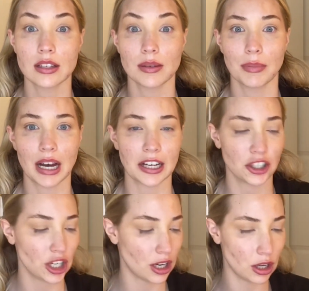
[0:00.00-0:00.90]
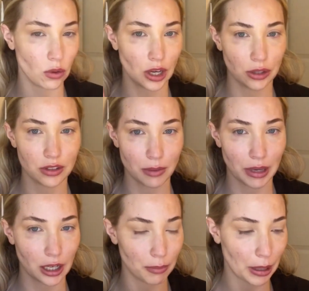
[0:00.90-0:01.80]
some eyeshadow. I use the
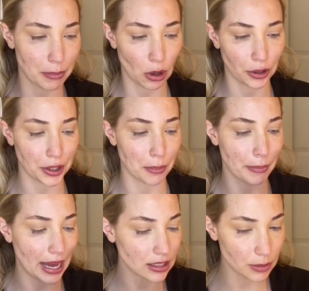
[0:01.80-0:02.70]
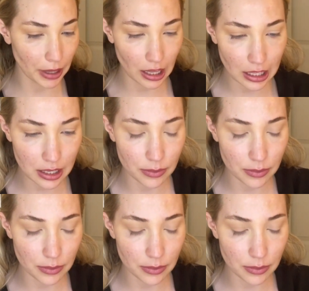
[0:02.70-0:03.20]
Makeup by Mario Mattes palette.